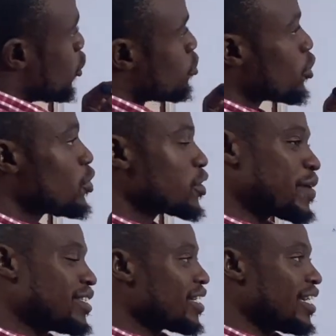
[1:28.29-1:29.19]
Product
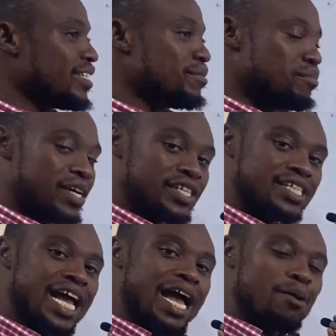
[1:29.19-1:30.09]
particularly means
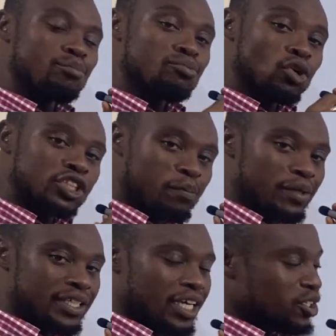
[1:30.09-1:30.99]

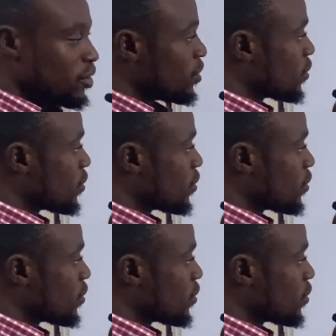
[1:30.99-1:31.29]
multiplication.